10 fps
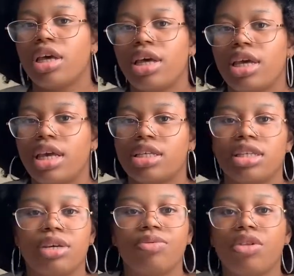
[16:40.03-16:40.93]

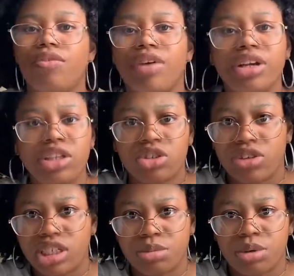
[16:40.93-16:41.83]
easy, very
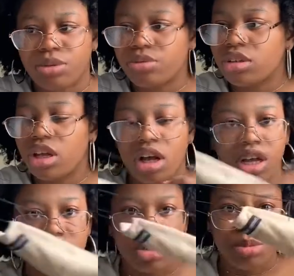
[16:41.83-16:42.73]
stretchable.
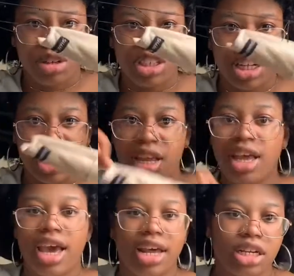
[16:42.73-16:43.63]
Also appreciate it.
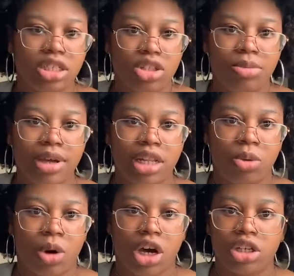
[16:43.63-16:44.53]
And I just throw mine in the
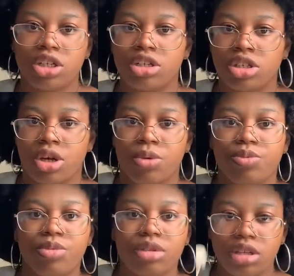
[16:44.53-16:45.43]
wash. So
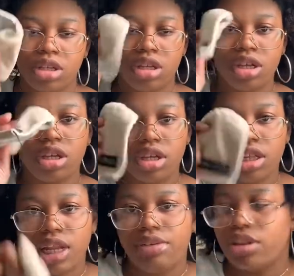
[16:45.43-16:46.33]
living the